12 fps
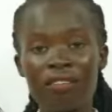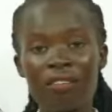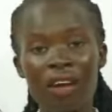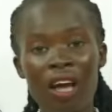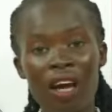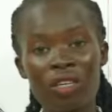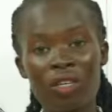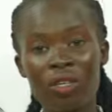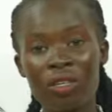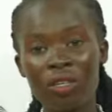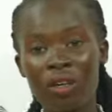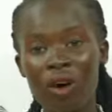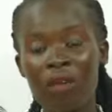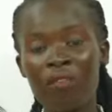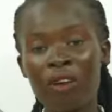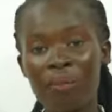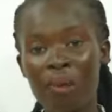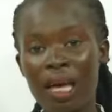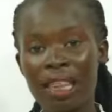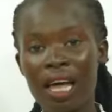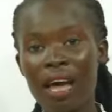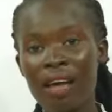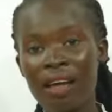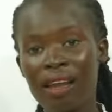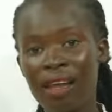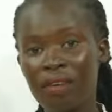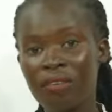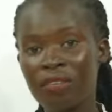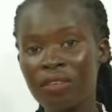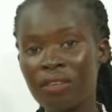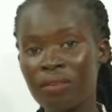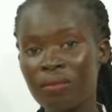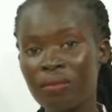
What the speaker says: reaction offered by the lift?